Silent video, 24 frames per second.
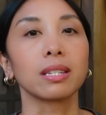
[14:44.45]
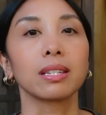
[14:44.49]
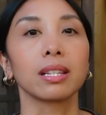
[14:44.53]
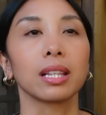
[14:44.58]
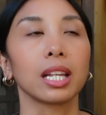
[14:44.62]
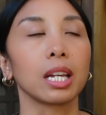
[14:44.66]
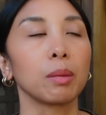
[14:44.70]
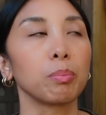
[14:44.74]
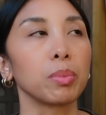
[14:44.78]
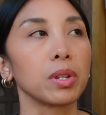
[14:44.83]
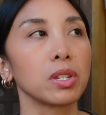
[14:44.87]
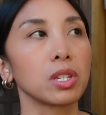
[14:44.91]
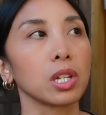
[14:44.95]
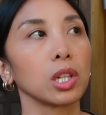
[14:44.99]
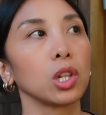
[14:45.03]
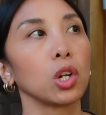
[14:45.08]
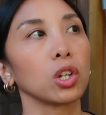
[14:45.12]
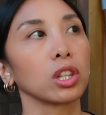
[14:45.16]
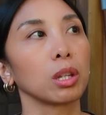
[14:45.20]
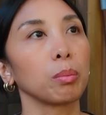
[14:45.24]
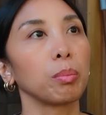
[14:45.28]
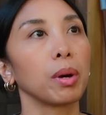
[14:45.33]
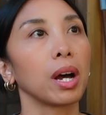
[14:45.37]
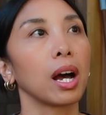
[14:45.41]
sleepers
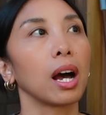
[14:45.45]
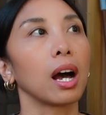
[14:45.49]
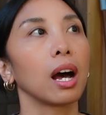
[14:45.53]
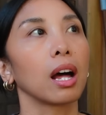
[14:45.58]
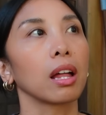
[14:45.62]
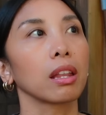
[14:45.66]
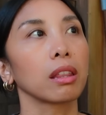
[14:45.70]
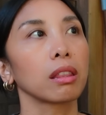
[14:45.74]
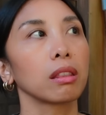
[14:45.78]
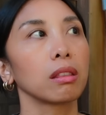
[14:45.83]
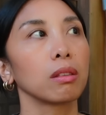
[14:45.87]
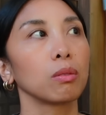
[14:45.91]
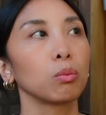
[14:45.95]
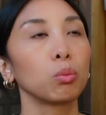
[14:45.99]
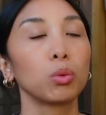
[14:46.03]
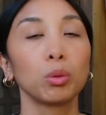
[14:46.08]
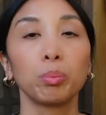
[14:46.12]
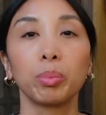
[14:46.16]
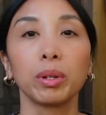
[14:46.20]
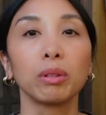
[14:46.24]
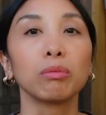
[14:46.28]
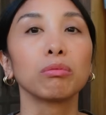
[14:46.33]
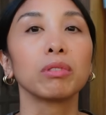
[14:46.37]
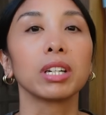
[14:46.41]
along the path
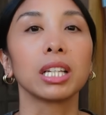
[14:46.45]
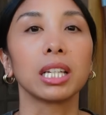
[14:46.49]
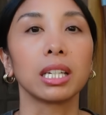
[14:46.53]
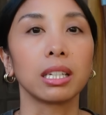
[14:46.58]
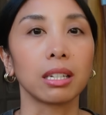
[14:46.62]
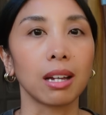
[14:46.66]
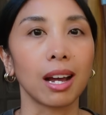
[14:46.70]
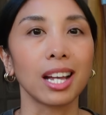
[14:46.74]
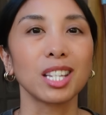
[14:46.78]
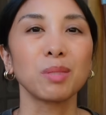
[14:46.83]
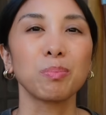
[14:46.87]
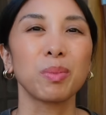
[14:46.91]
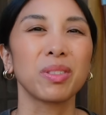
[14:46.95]
would be really nice,